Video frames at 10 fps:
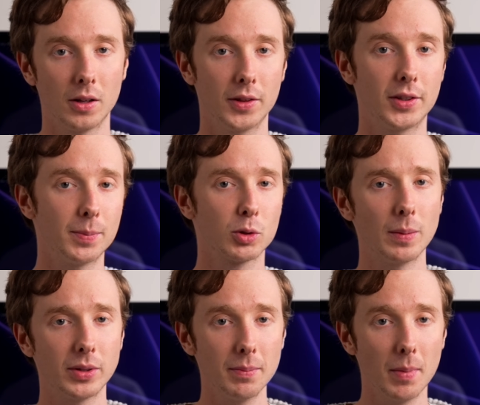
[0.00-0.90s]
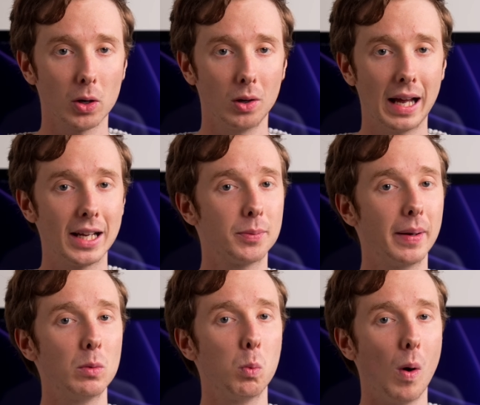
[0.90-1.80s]
The subscription model has
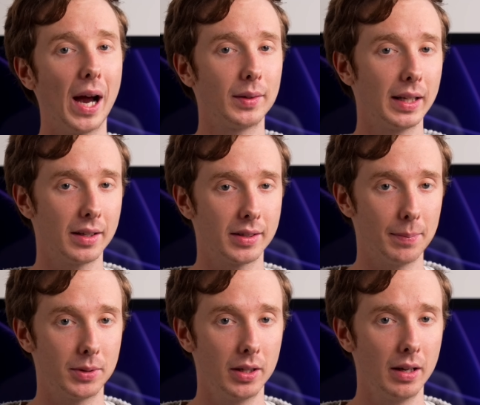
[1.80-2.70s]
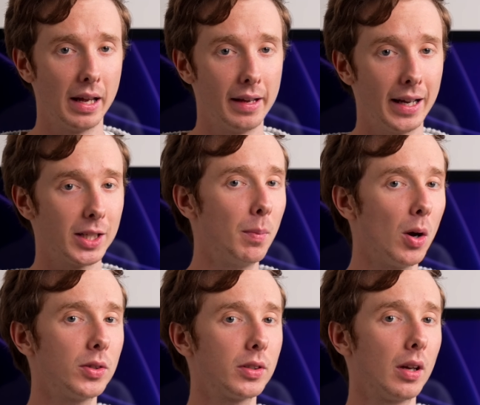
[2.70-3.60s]
been widely accepted, as
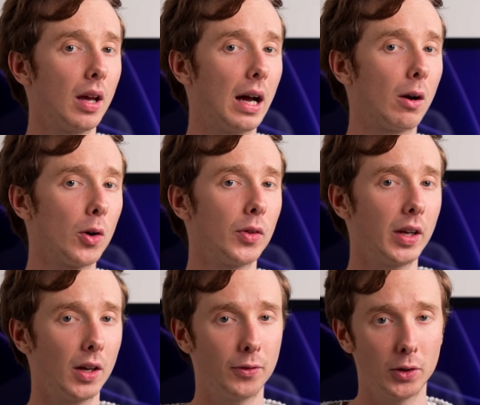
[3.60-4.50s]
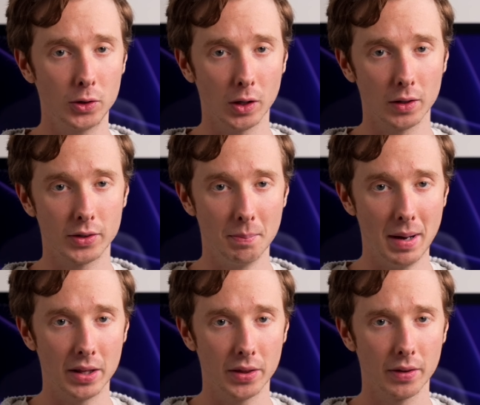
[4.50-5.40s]
most are only a few dollars a month.